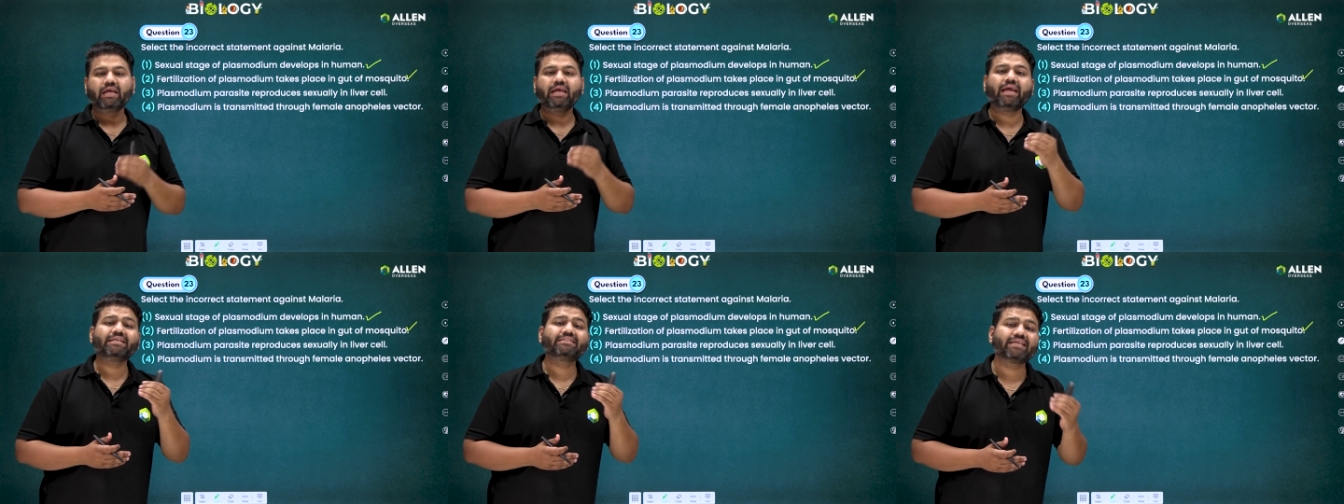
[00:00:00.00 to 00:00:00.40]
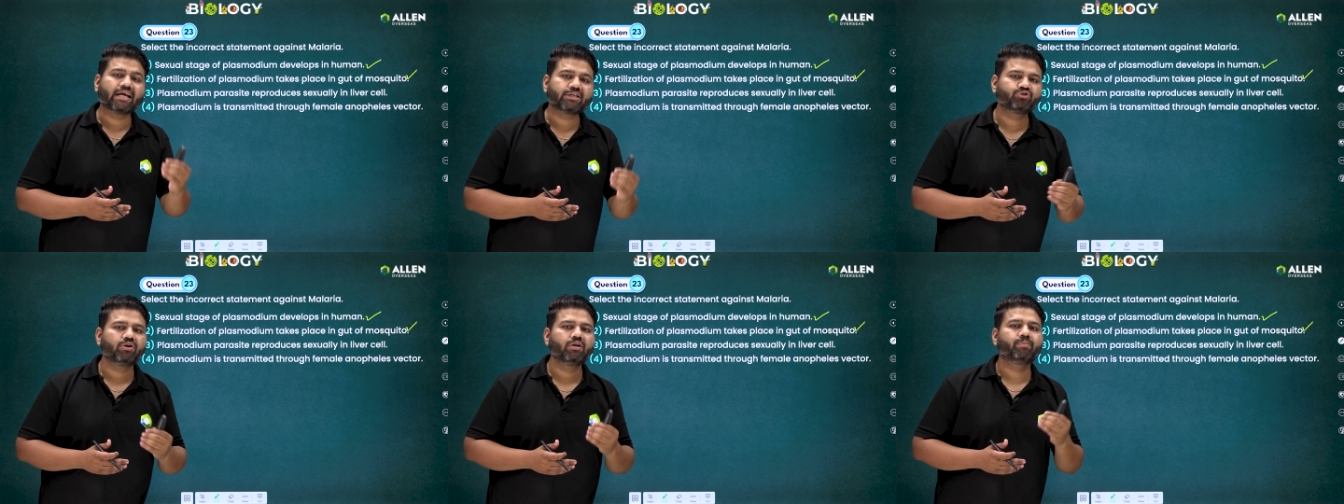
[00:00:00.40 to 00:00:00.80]

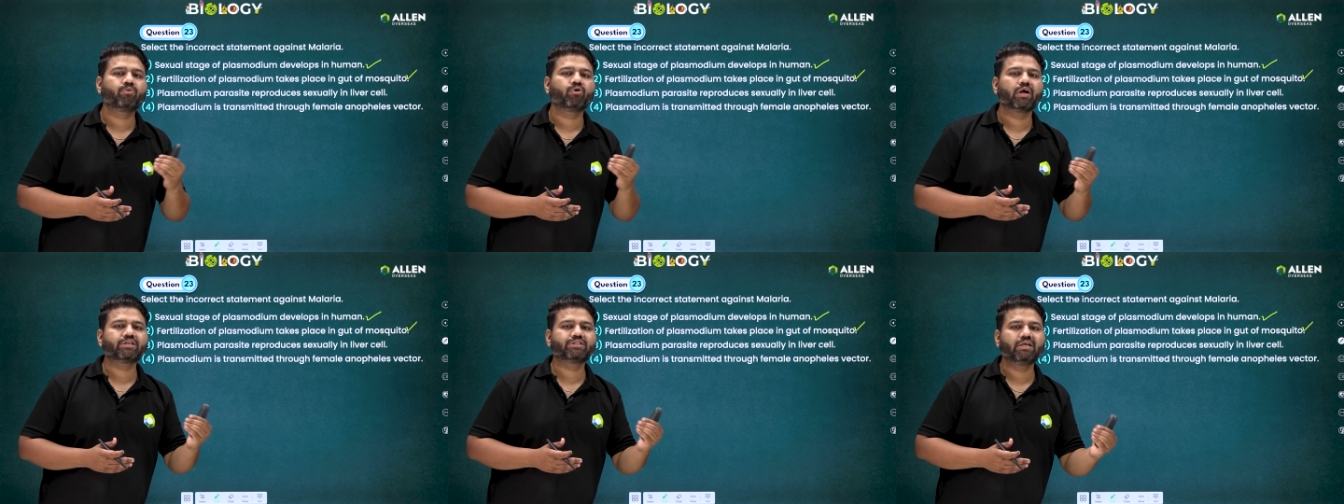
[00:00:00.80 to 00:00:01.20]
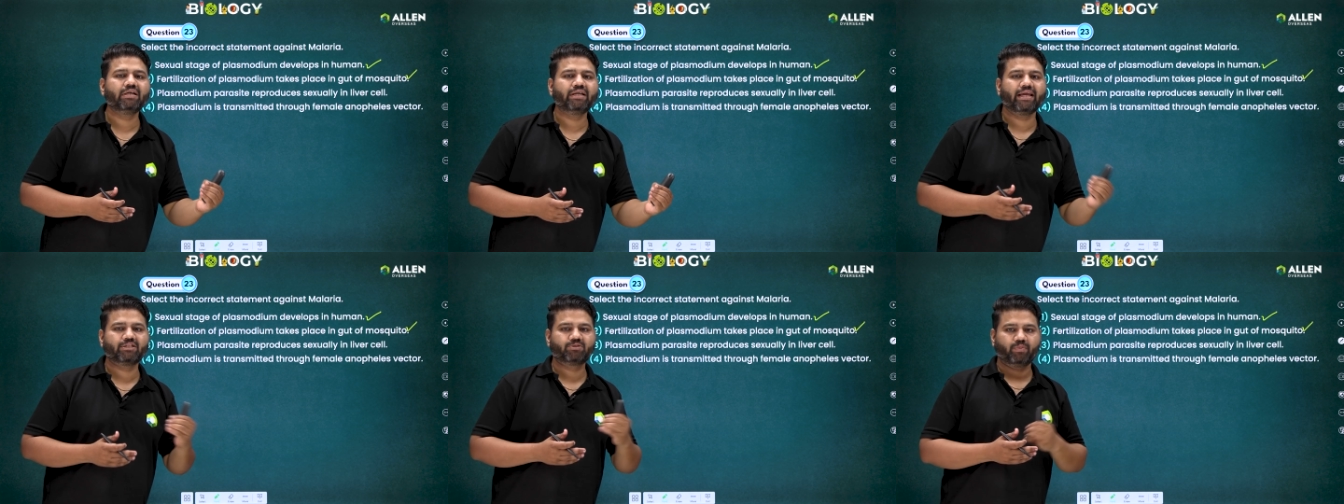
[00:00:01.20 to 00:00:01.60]
asexual
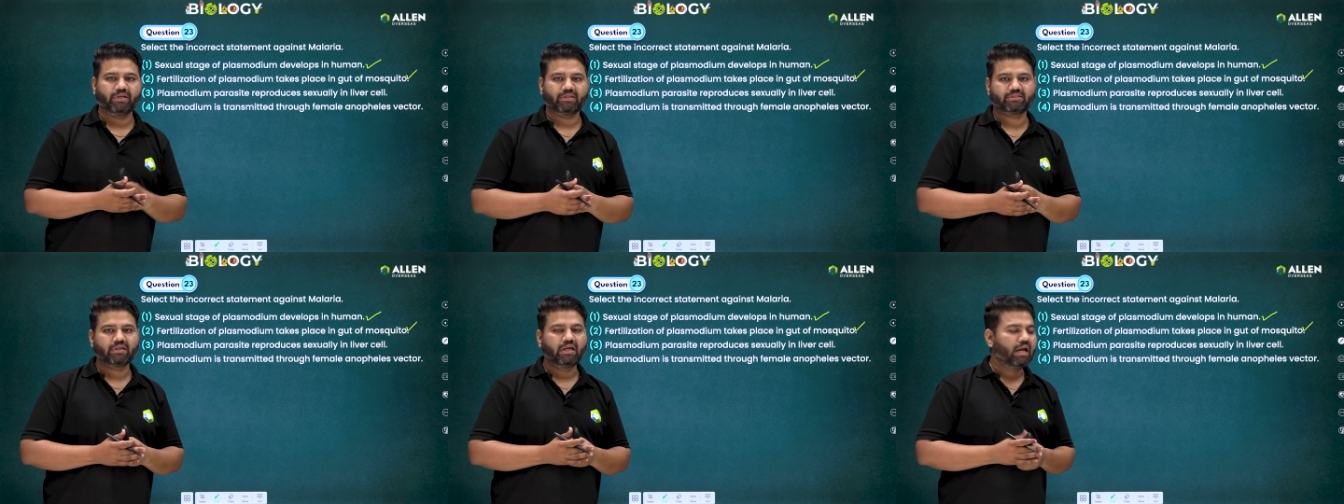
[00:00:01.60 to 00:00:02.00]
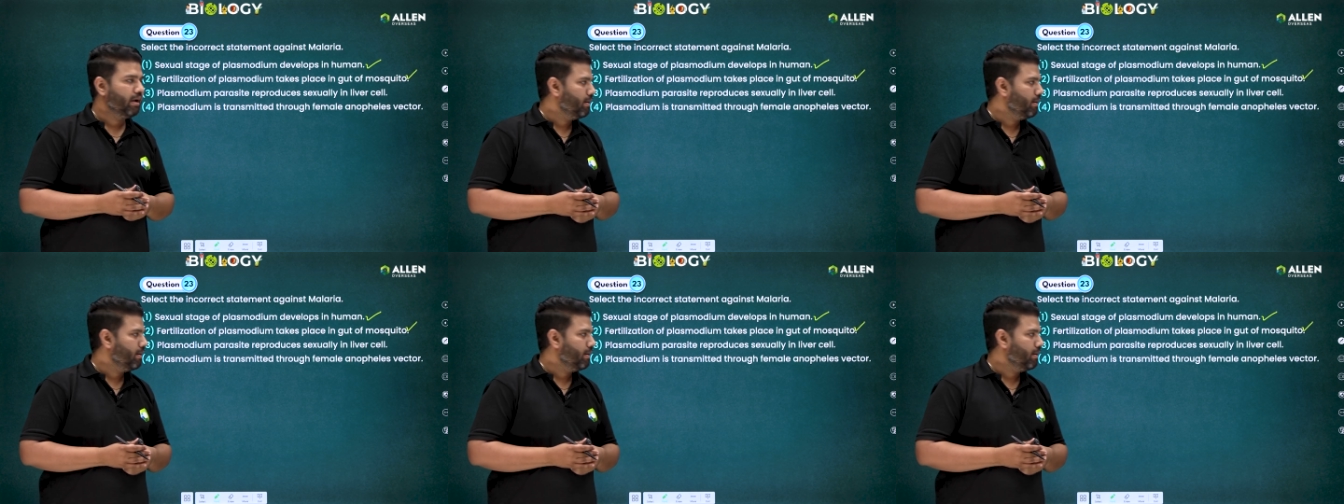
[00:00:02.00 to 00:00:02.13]
reproduction takes place.